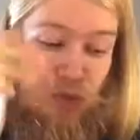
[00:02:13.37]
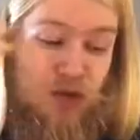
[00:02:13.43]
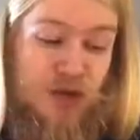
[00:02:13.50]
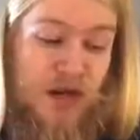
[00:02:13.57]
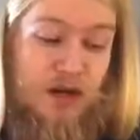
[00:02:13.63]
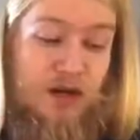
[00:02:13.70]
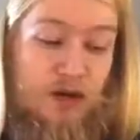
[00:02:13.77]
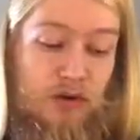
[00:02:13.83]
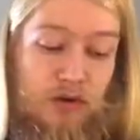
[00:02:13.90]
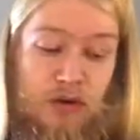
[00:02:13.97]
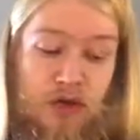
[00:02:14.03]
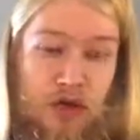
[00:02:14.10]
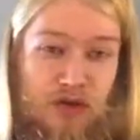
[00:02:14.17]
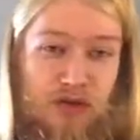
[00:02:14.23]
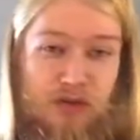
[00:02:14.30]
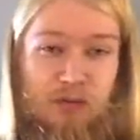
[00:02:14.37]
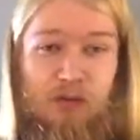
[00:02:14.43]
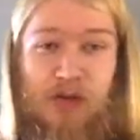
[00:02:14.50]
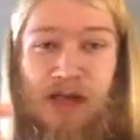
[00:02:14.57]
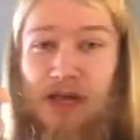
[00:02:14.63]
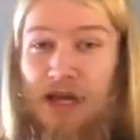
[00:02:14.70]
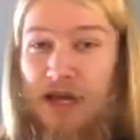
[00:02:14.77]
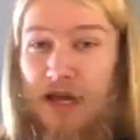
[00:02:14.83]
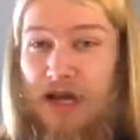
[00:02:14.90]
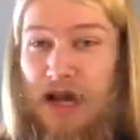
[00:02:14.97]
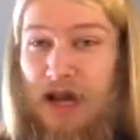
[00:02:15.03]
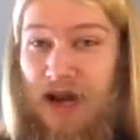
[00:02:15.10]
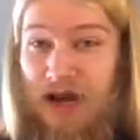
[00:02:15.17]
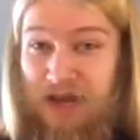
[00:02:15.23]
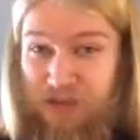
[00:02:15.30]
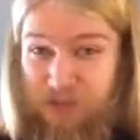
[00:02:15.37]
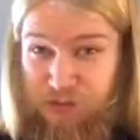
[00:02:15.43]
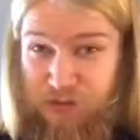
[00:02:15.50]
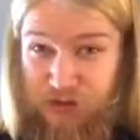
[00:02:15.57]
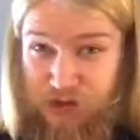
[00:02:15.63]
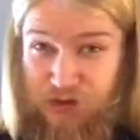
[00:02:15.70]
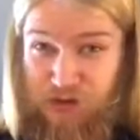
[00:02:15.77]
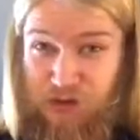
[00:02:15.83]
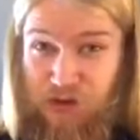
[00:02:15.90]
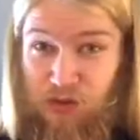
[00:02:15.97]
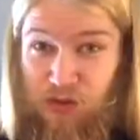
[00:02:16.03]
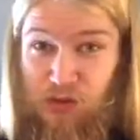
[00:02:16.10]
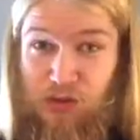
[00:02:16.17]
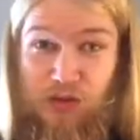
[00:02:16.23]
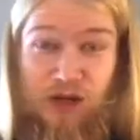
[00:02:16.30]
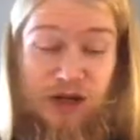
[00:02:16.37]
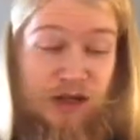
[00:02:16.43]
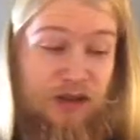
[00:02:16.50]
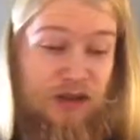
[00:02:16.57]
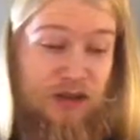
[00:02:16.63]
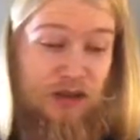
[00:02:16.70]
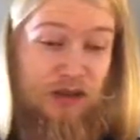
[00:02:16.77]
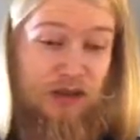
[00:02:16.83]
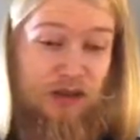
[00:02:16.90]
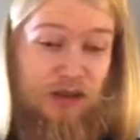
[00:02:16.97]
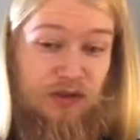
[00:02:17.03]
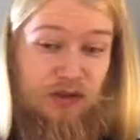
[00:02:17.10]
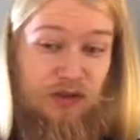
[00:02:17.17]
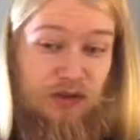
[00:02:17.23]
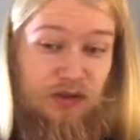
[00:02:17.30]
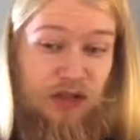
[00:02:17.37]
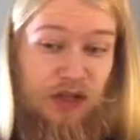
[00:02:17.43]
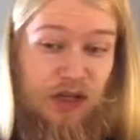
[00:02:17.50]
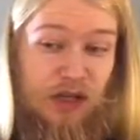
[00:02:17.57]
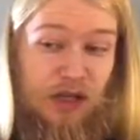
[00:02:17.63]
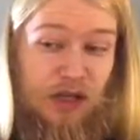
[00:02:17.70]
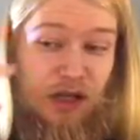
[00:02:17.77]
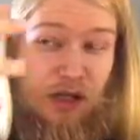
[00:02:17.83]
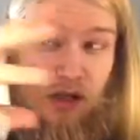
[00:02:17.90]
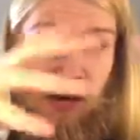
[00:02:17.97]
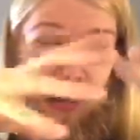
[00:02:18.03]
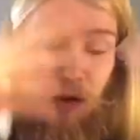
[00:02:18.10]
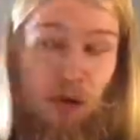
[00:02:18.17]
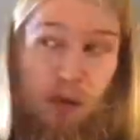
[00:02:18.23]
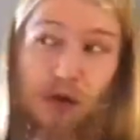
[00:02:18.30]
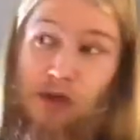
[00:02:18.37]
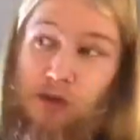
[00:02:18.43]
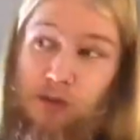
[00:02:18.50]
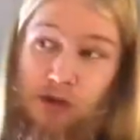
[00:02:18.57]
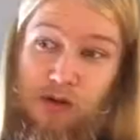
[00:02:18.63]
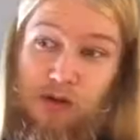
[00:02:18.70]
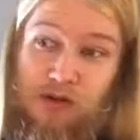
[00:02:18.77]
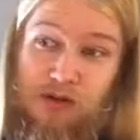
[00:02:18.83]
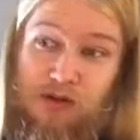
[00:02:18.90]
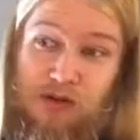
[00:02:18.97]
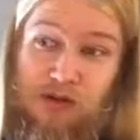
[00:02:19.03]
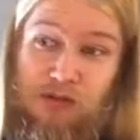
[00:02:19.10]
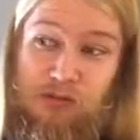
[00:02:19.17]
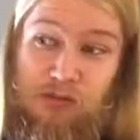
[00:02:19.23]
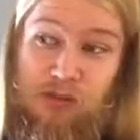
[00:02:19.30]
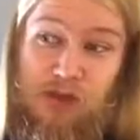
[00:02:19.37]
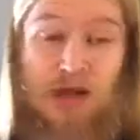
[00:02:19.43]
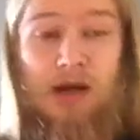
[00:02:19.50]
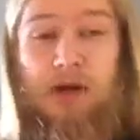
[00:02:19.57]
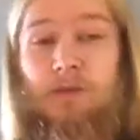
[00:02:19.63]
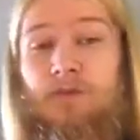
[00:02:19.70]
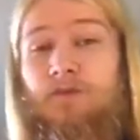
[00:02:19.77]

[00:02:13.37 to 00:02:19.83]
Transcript: gender doesn't play as much of a role as it does in the world around us today.